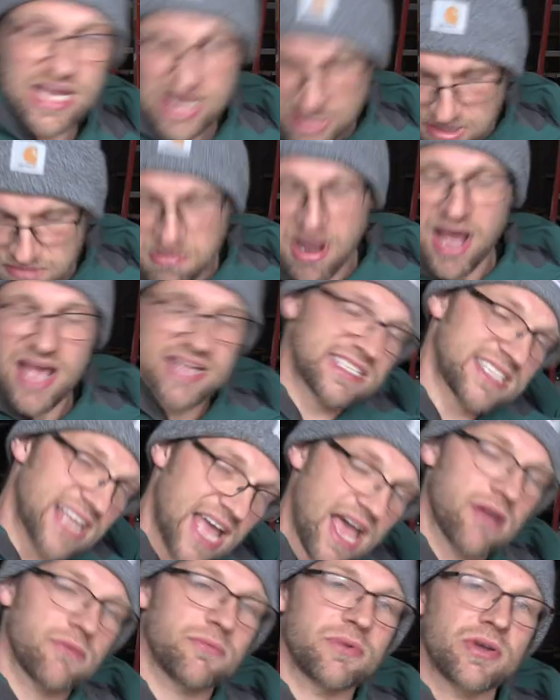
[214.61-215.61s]
in my
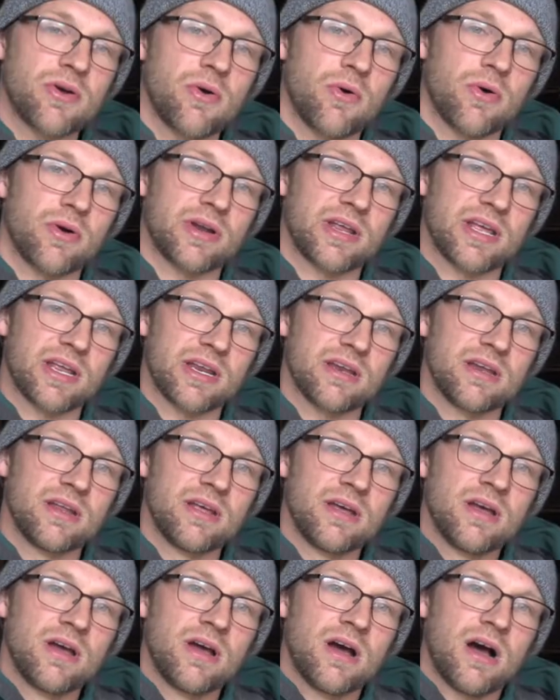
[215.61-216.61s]
sound recording
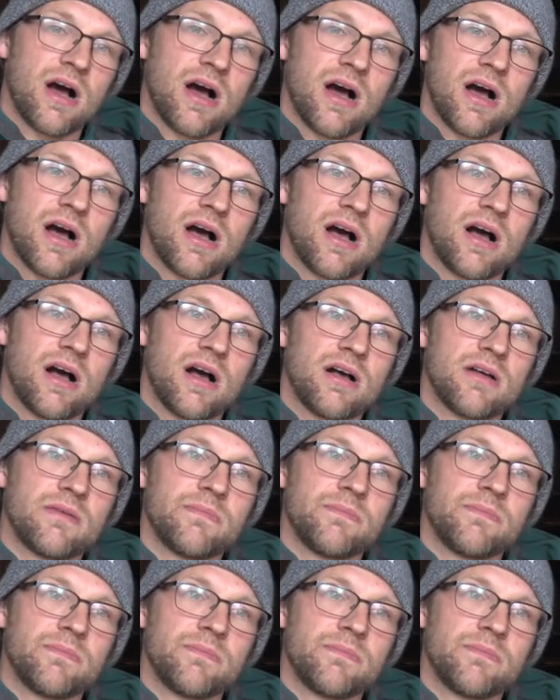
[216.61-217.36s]
uh,